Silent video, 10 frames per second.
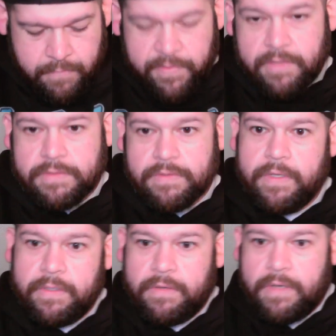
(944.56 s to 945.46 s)
Video's going
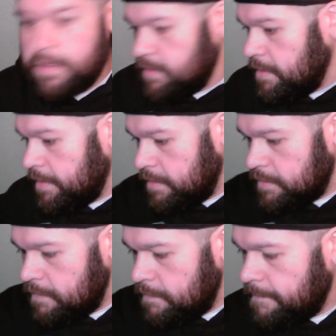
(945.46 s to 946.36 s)
a little long. Sorry,
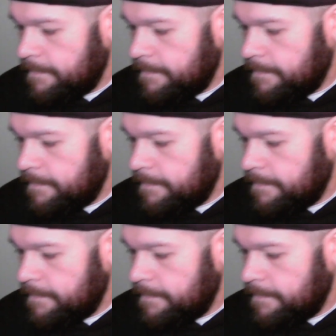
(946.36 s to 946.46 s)
guys.